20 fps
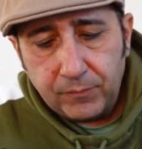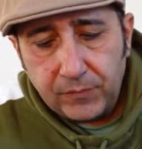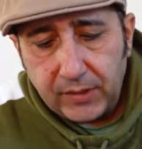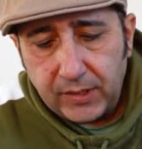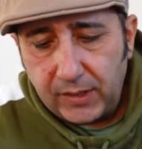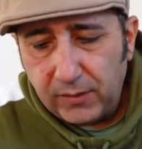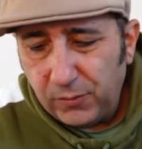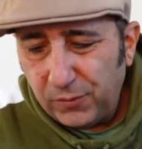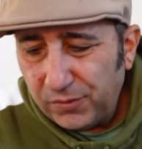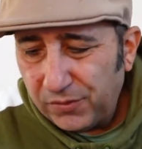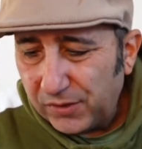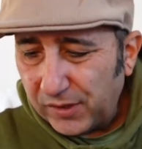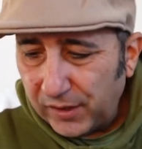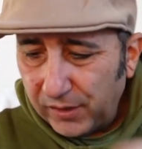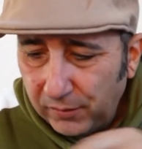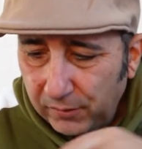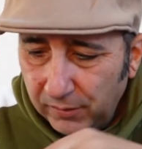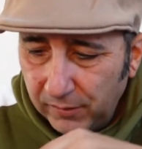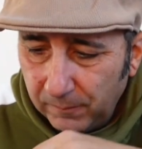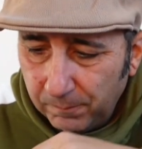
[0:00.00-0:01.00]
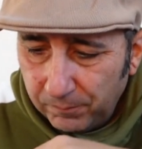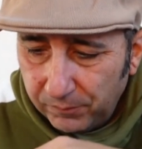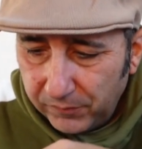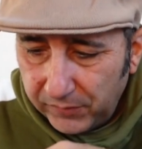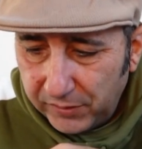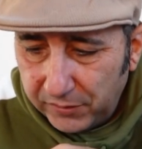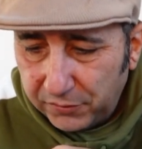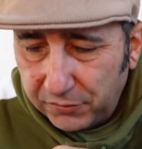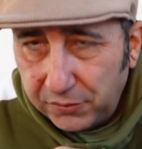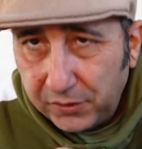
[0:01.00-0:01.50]
Also,
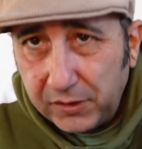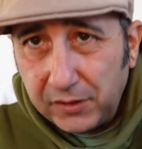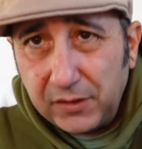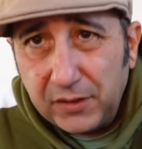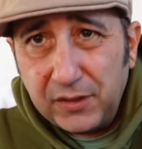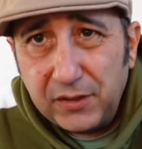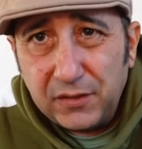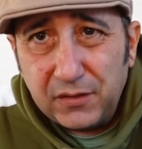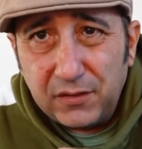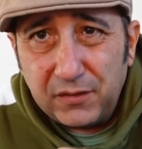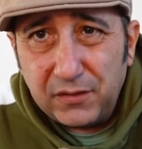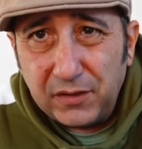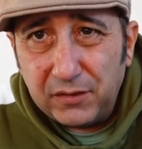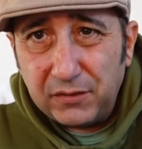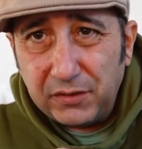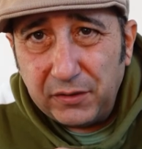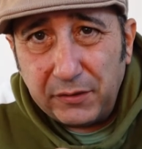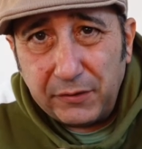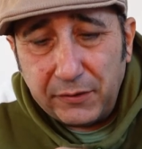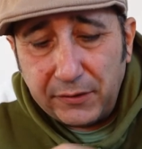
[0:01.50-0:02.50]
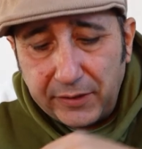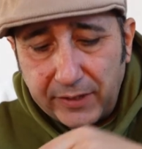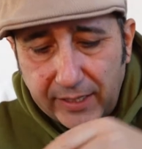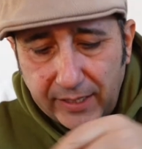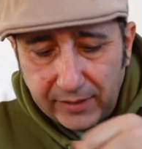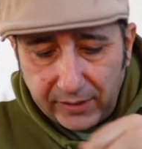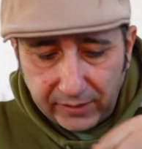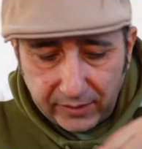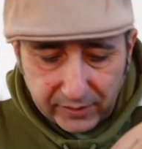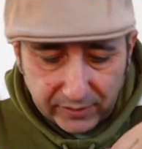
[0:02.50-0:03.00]
this shit is
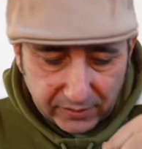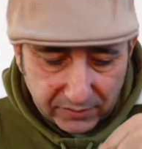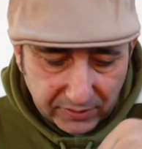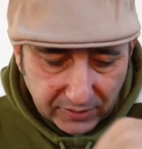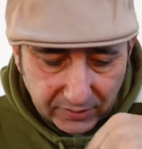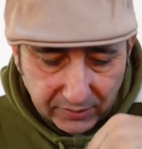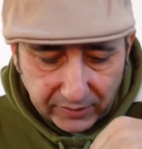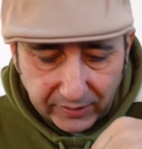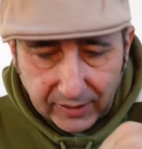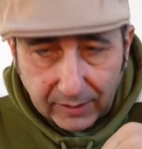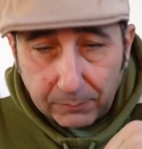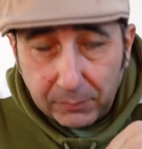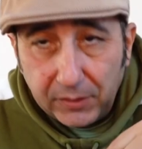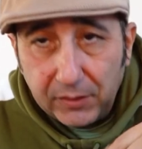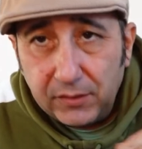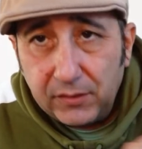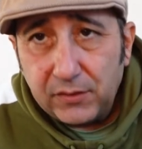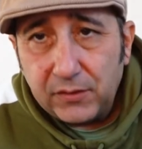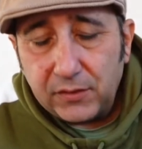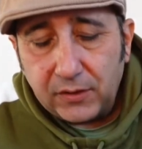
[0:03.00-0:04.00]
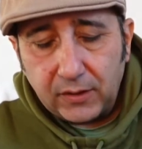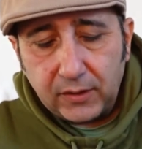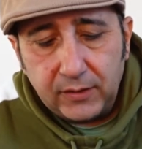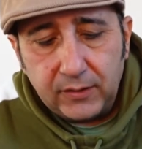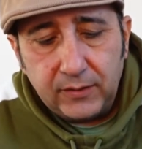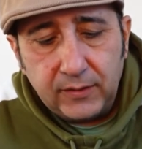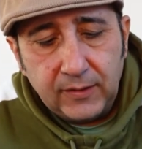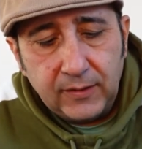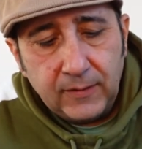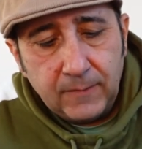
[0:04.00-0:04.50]
deteriorating and it's ending up inside.